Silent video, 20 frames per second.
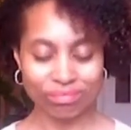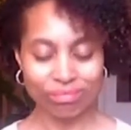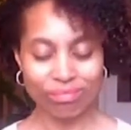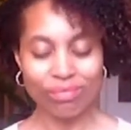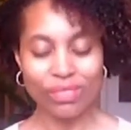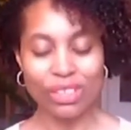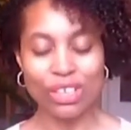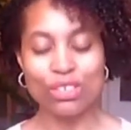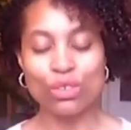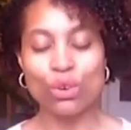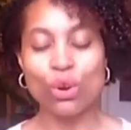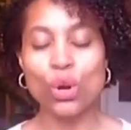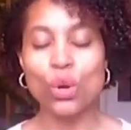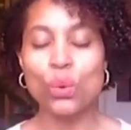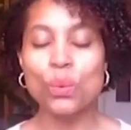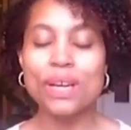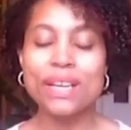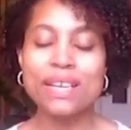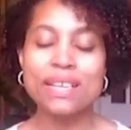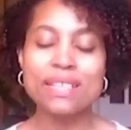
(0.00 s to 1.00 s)
So I
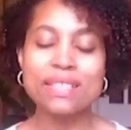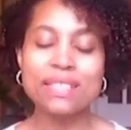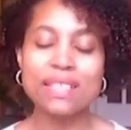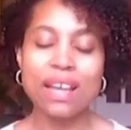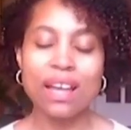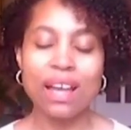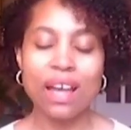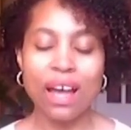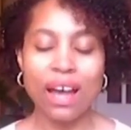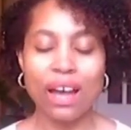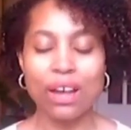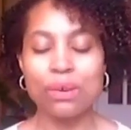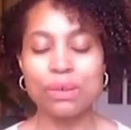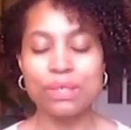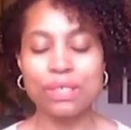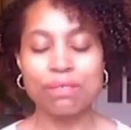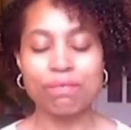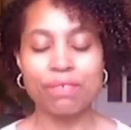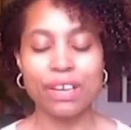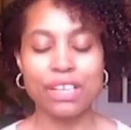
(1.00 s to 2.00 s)
always
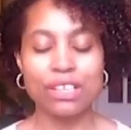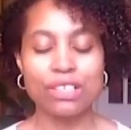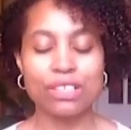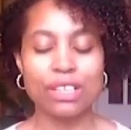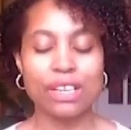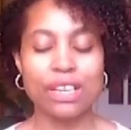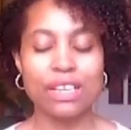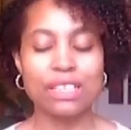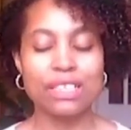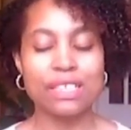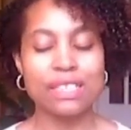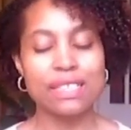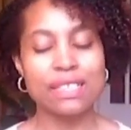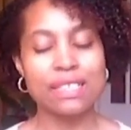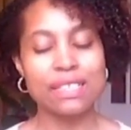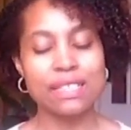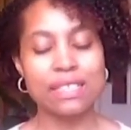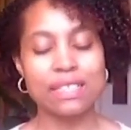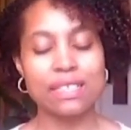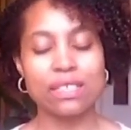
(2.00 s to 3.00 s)
invite you to kind of just
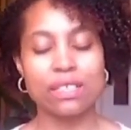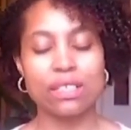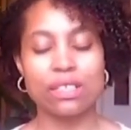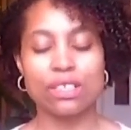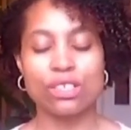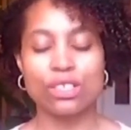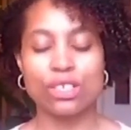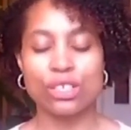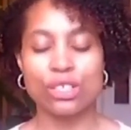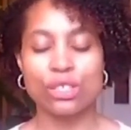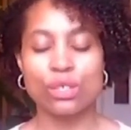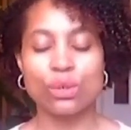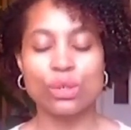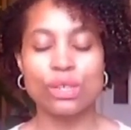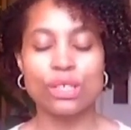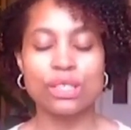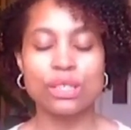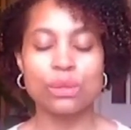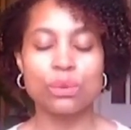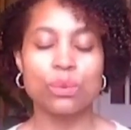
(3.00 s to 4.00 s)
sit still and just
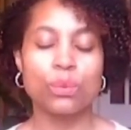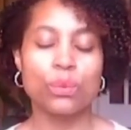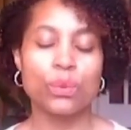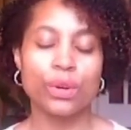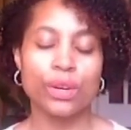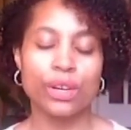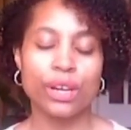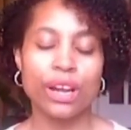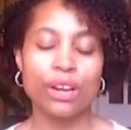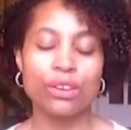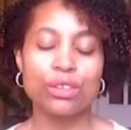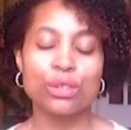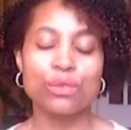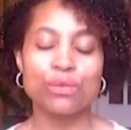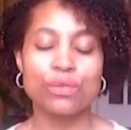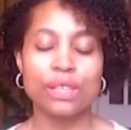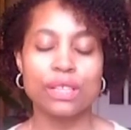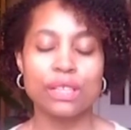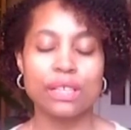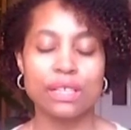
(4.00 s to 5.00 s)
notice how you're
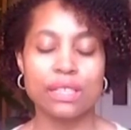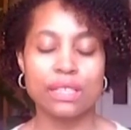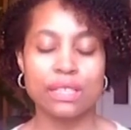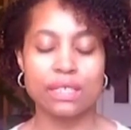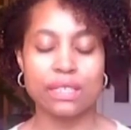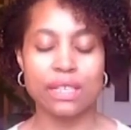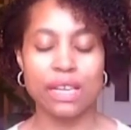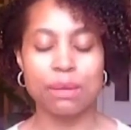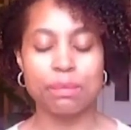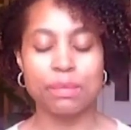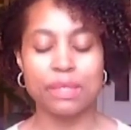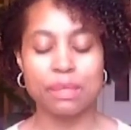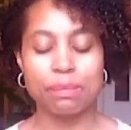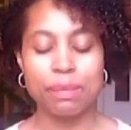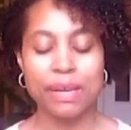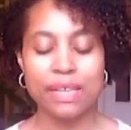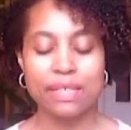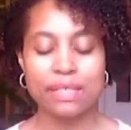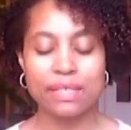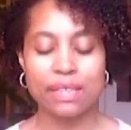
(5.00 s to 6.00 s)
feeling in this time and
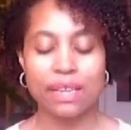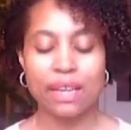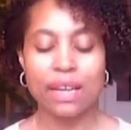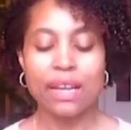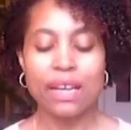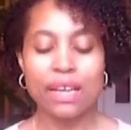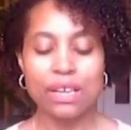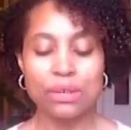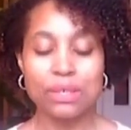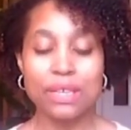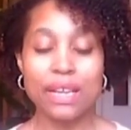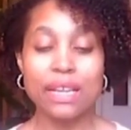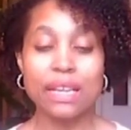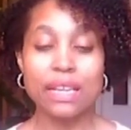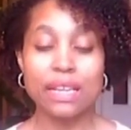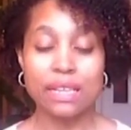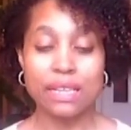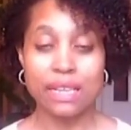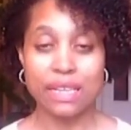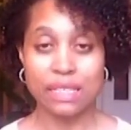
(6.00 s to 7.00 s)
space. You're
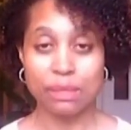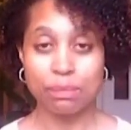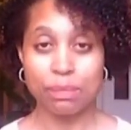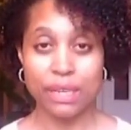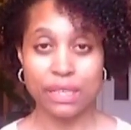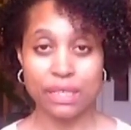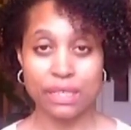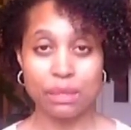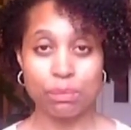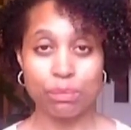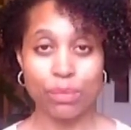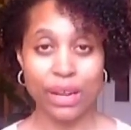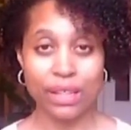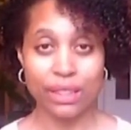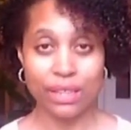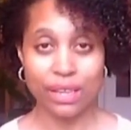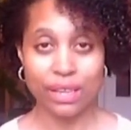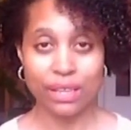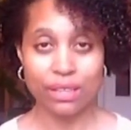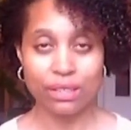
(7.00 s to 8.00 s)
taking a nice big deep breath
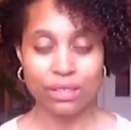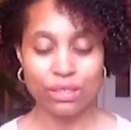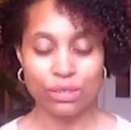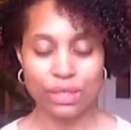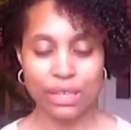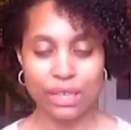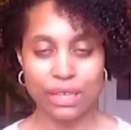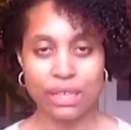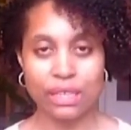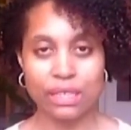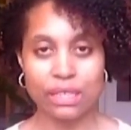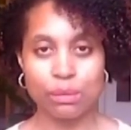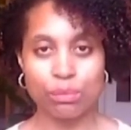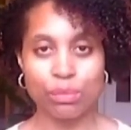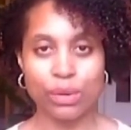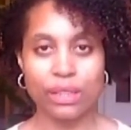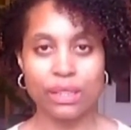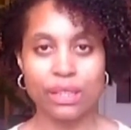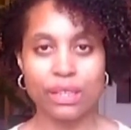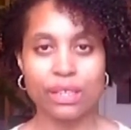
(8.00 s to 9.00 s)
in, so taking a deep
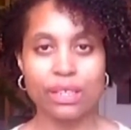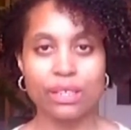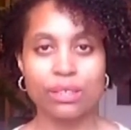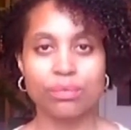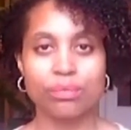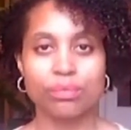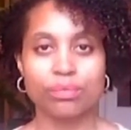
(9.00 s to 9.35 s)
breath in.